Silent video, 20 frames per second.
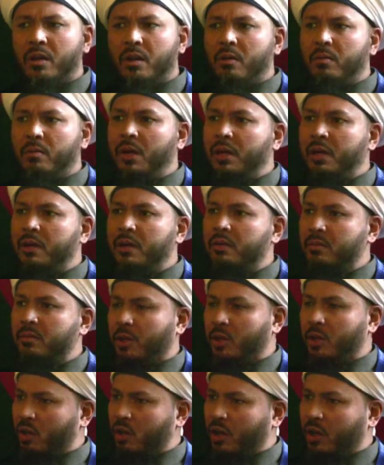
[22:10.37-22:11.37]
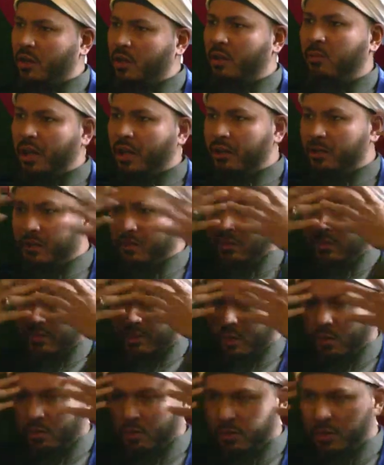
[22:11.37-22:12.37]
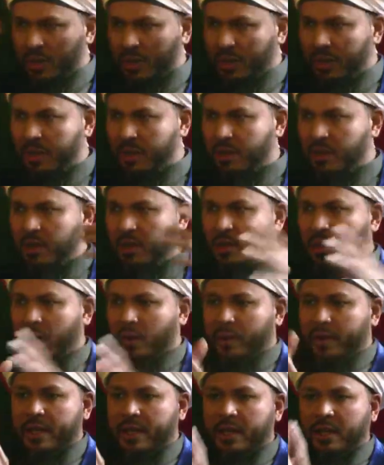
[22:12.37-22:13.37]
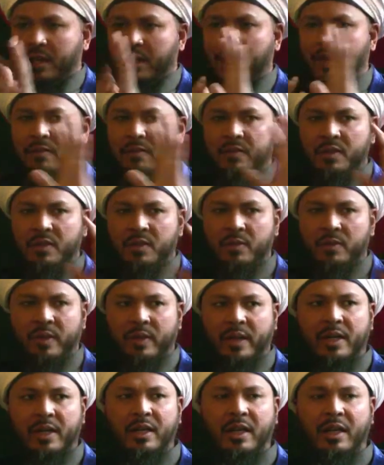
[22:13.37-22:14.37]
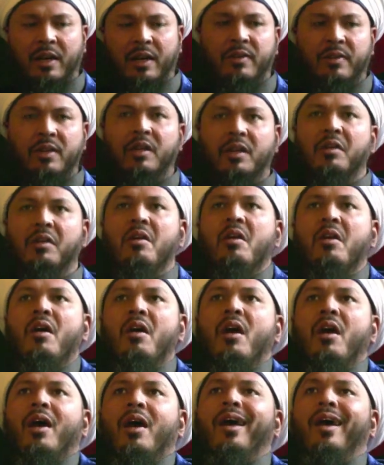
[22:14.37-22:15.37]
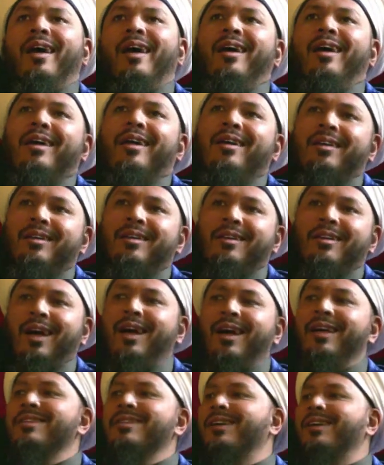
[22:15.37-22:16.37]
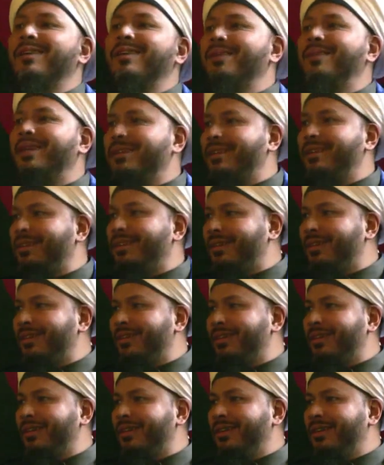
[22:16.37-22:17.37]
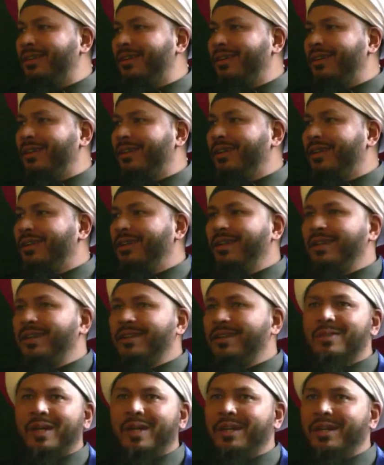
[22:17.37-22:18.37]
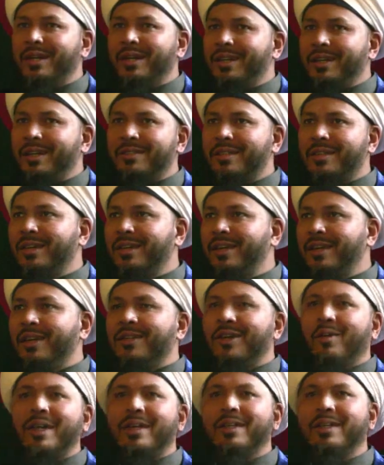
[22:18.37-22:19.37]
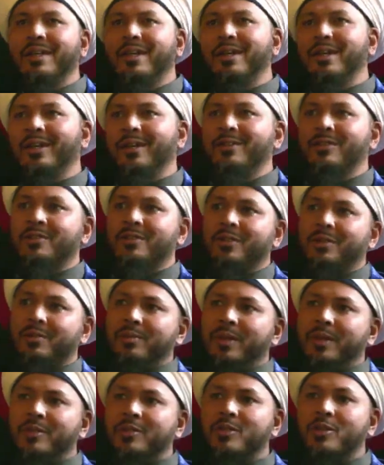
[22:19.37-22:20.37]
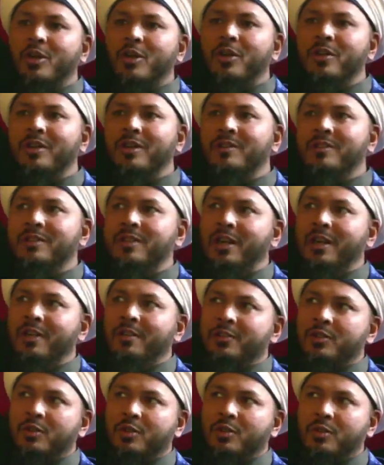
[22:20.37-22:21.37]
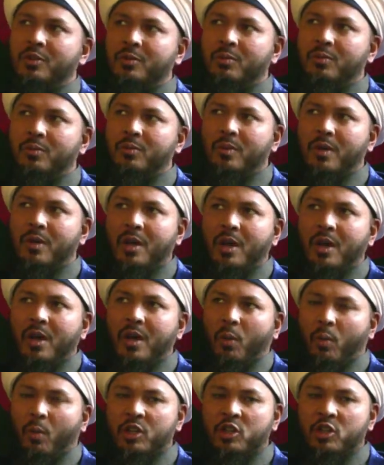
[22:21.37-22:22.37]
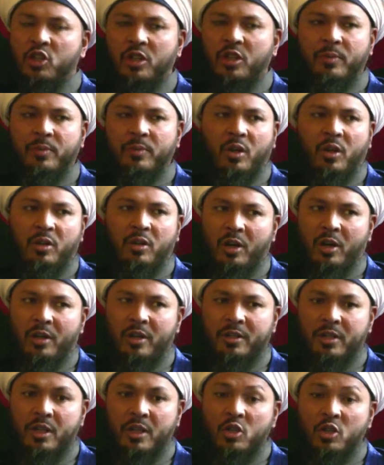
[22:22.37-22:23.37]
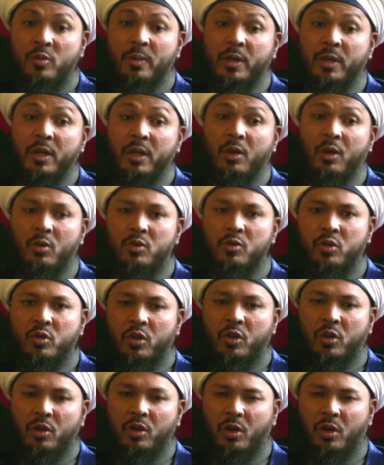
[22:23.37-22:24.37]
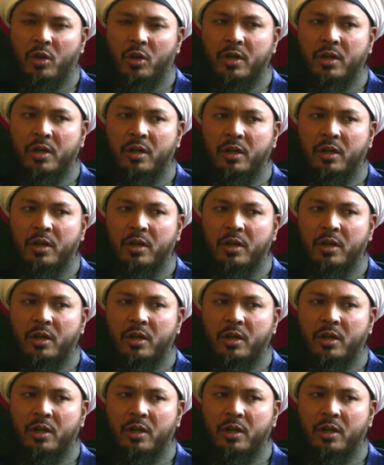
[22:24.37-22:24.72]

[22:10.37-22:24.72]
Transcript: But, mashallah, burqa, completely, wearing gloves, wearing everything. Ahir Zaman. This is what it is. The whole idea is to withdraw yourself, to worship your Lord, to be close to your Lord.